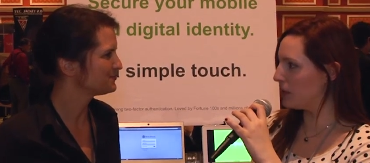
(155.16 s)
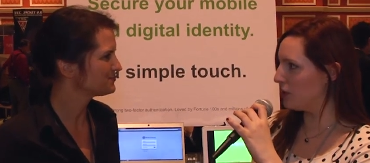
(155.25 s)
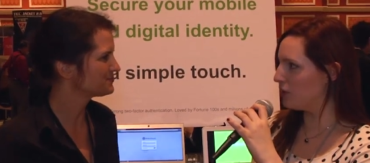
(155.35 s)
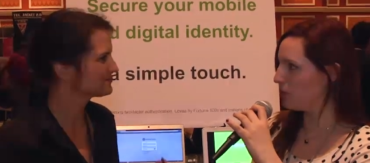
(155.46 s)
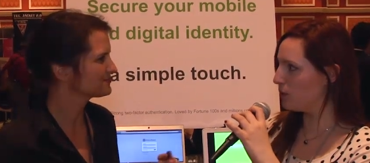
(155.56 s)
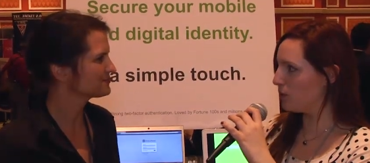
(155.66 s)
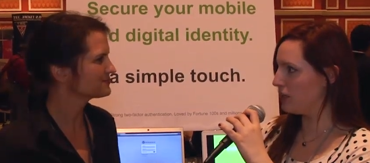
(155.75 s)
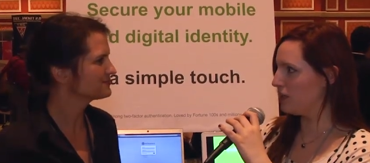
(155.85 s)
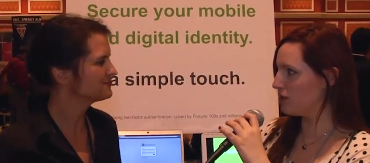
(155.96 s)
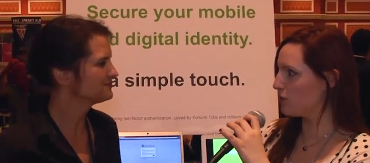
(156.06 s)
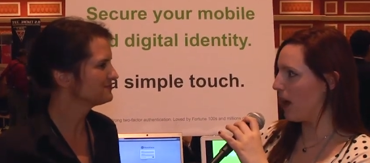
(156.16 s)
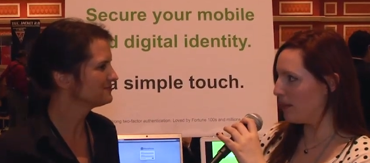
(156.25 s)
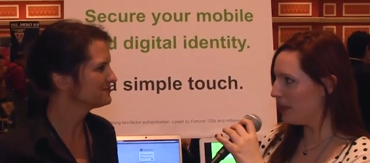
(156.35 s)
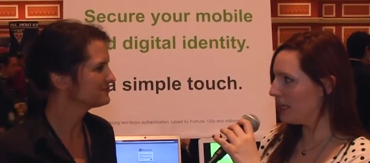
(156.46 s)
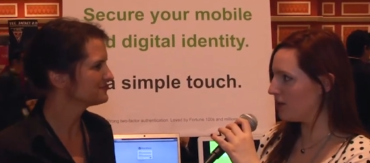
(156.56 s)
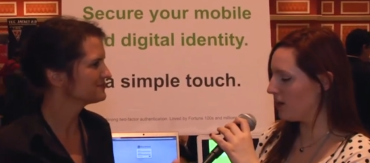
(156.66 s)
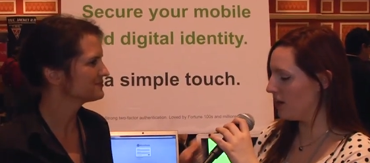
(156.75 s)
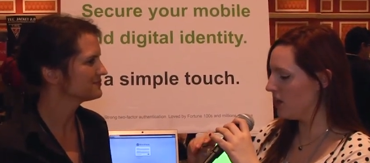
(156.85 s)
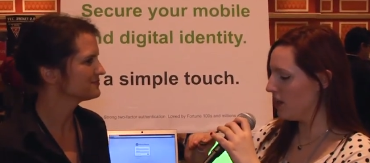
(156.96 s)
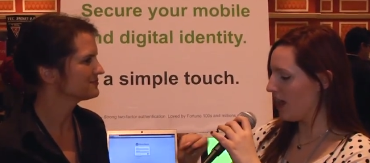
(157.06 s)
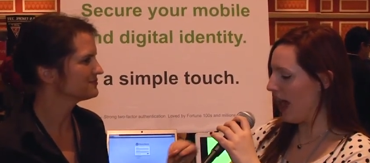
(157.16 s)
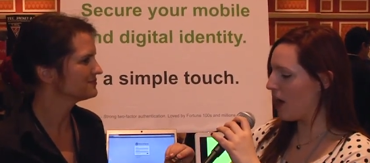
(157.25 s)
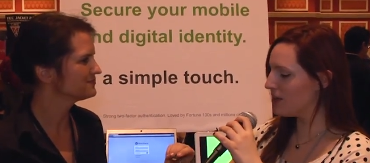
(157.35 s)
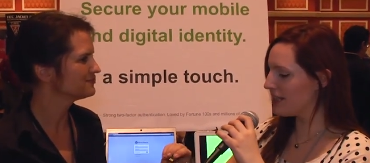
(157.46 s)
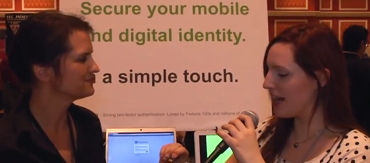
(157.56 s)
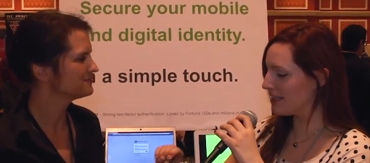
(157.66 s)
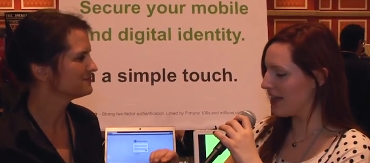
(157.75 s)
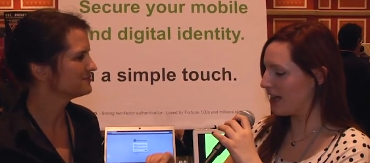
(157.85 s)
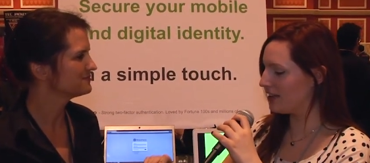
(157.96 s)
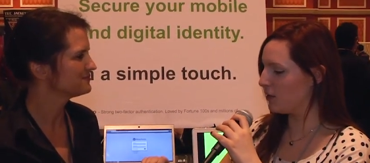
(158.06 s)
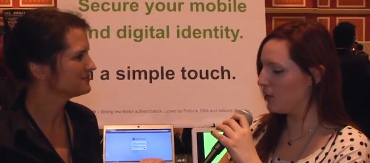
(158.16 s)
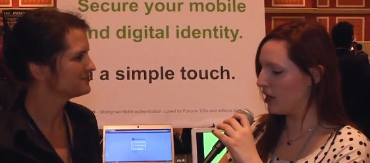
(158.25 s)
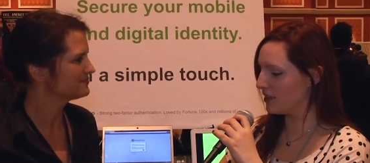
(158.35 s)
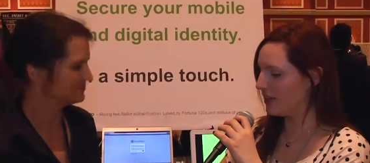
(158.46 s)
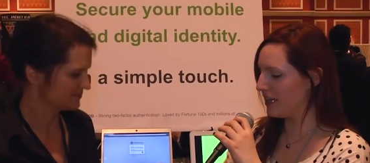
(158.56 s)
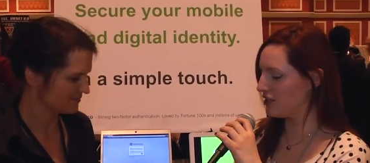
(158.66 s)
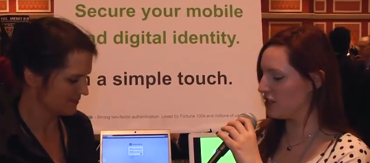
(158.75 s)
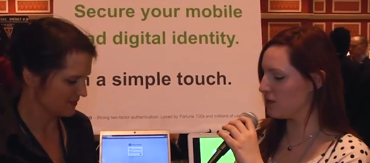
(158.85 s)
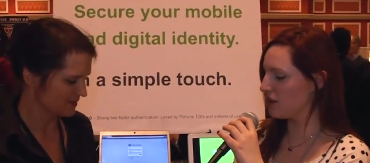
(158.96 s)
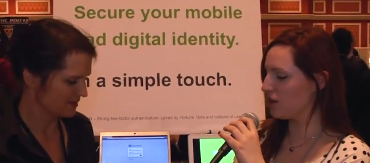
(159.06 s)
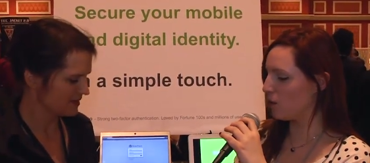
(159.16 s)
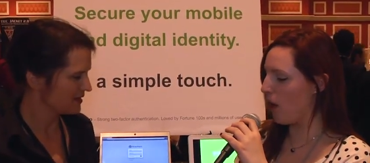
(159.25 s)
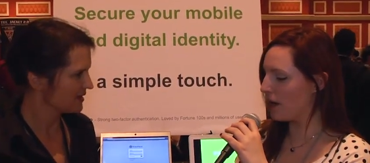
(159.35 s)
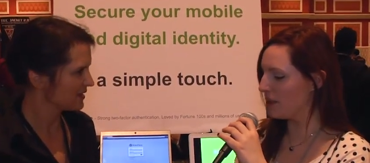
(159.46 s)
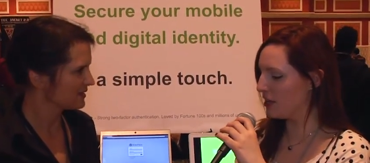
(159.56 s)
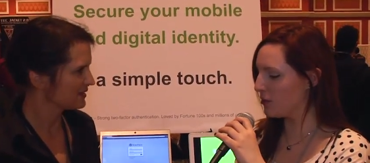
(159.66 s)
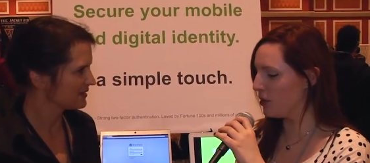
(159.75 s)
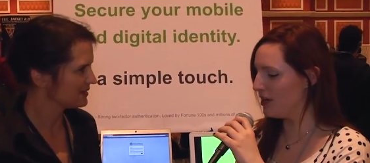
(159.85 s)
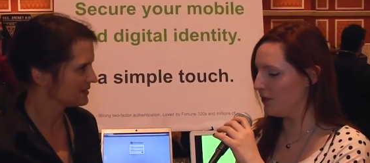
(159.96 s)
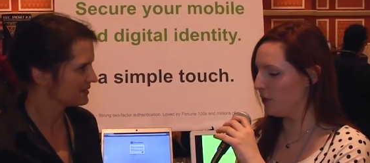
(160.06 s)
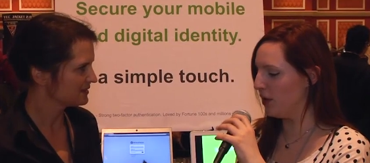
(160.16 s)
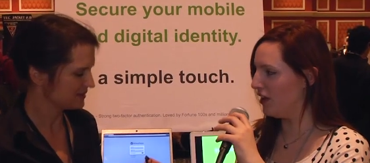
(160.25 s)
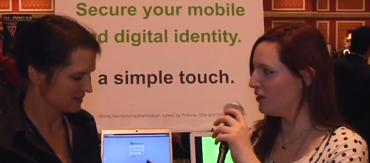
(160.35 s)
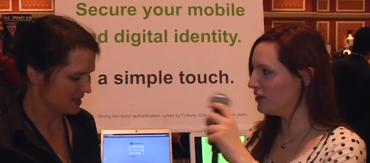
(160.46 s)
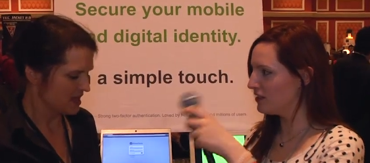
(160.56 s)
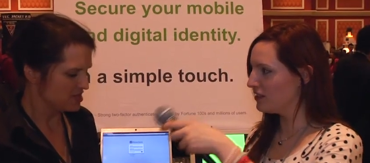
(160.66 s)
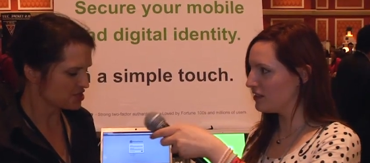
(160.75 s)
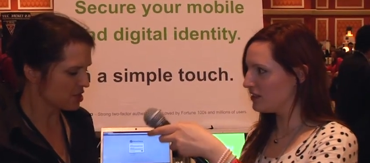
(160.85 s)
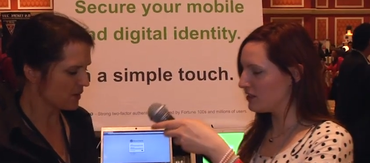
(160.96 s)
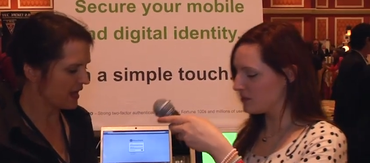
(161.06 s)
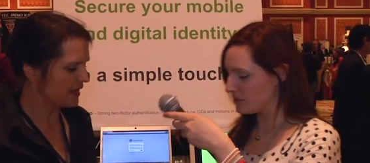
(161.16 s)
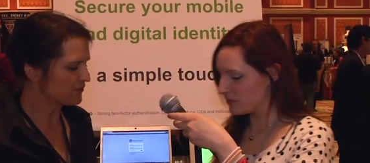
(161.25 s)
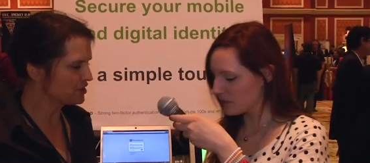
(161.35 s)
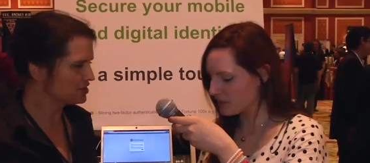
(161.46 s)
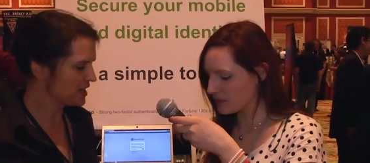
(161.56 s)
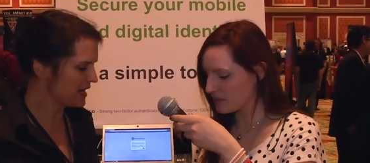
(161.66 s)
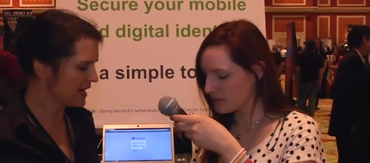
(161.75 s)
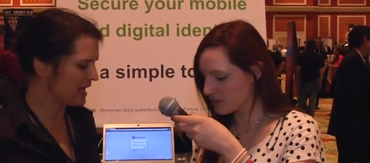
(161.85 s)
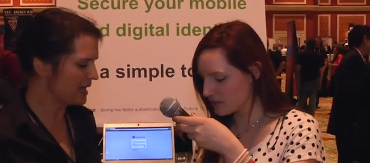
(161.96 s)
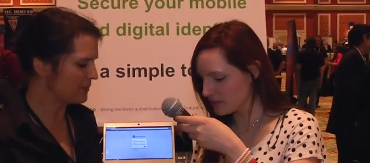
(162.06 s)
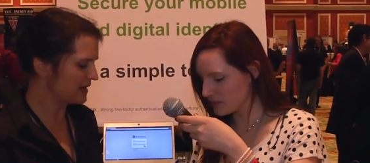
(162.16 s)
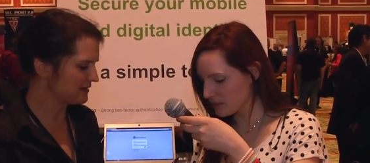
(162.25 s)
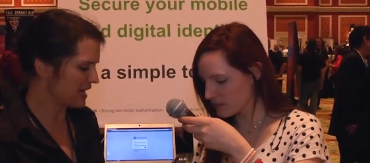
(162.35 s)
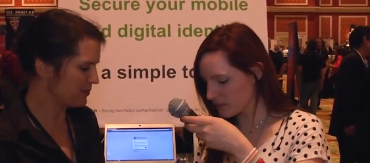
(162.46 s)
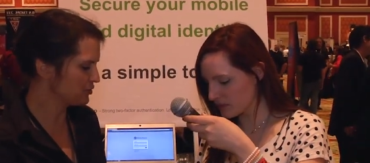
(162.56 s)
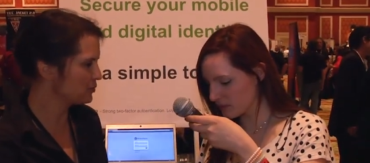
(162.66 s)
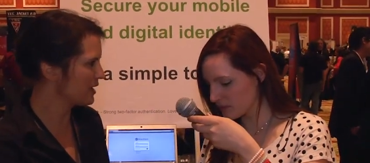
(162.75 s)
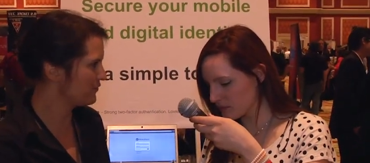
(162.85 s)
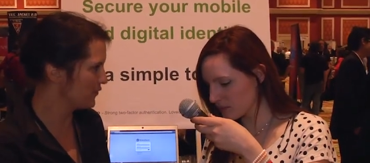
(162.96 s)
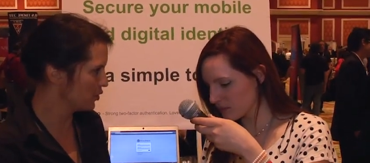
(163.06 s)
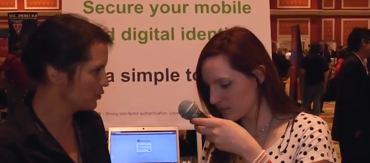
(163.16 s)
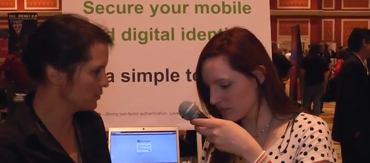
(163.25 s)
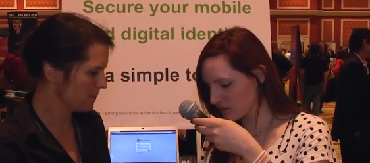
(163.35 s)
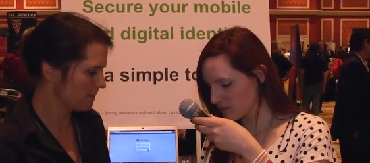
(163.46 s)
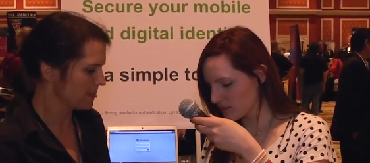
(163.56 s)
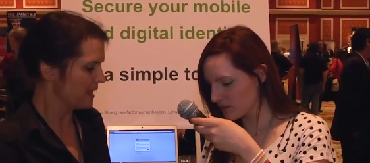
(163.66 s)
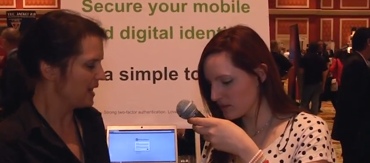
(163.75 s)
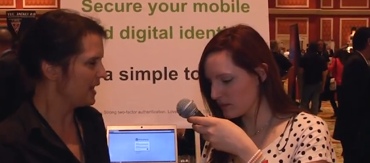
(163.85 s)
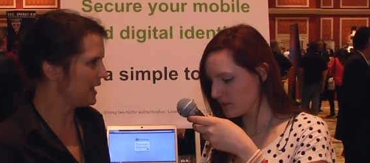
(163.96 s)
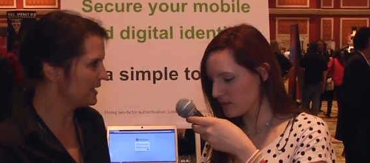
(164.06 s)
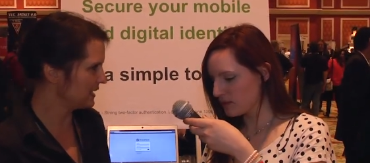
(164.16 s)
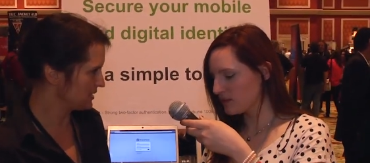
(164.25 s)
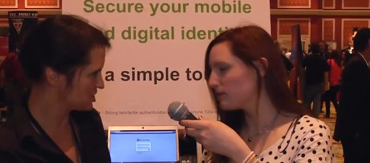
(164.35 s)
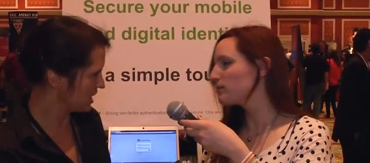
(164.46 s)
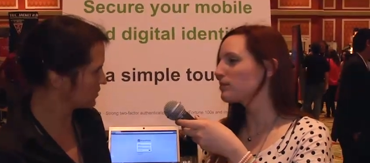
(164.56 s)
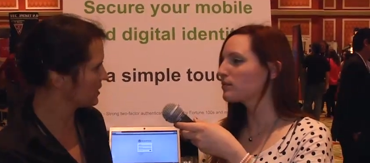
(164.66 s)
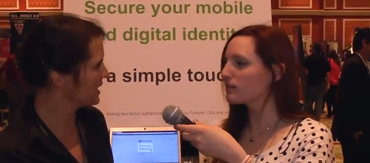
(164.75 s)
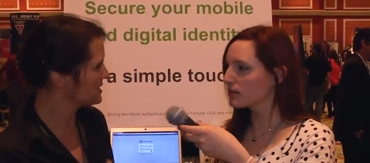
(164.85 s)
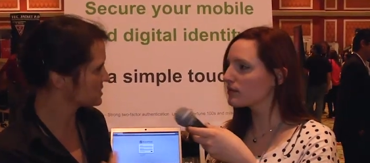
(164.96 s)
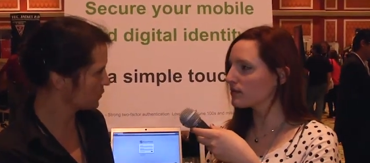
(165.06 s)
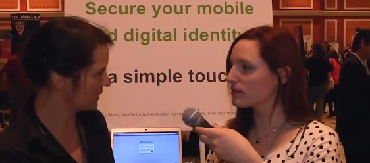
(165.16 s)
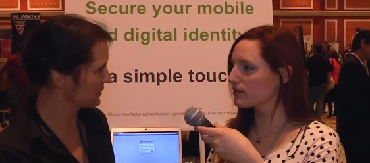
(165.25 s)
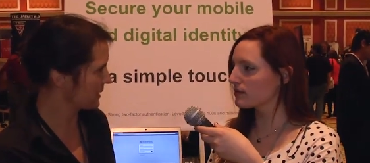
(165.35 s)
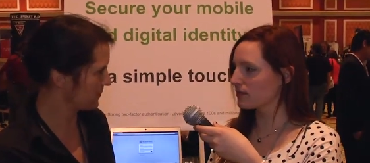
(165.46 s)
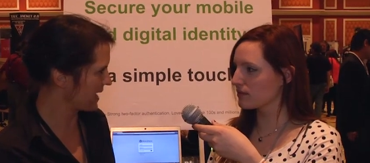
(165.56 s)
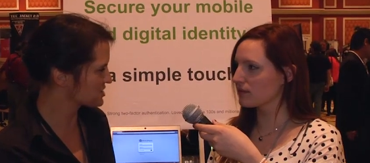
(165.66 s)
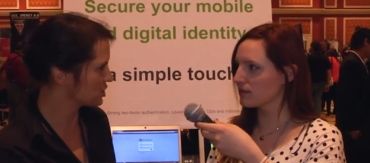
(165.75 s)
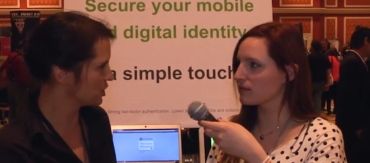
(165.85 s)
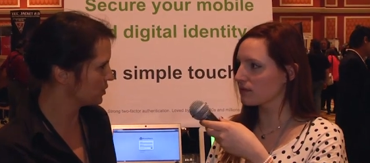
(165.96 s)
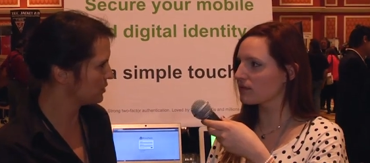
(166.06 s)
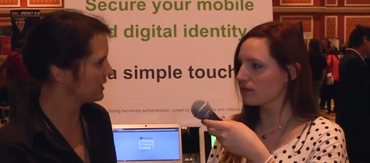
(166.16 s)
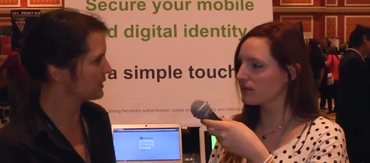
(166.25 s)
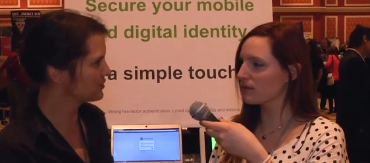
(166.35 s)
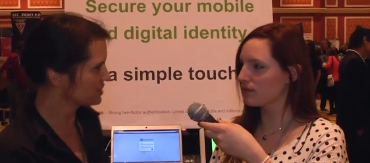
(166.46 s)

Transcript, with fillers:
Speaker 1: when you swipe it, or how does that exactly work? Like, just walk me through it, if you will.
Speaker 2: So every time I tap it to my phone, it generates a one-time passcode, and every